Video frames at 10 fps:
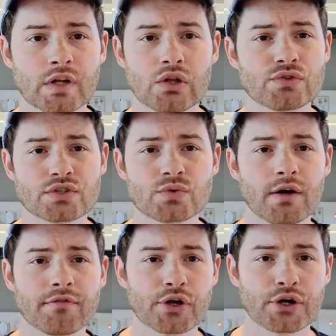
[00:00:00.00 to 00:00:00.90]
close to
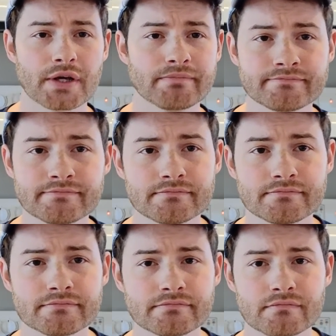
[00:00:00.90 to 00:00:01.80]
12:30.
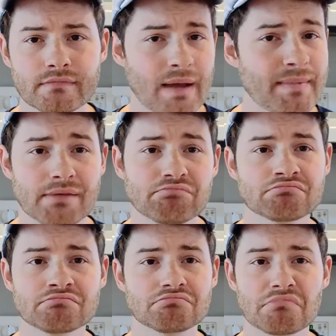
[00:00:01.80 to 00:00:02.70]
I
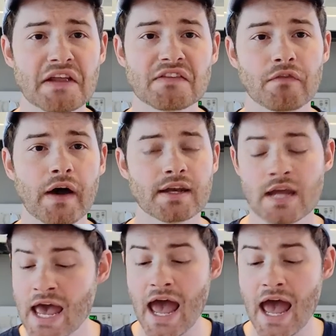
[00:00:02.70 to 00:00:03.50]
mean, it's fun.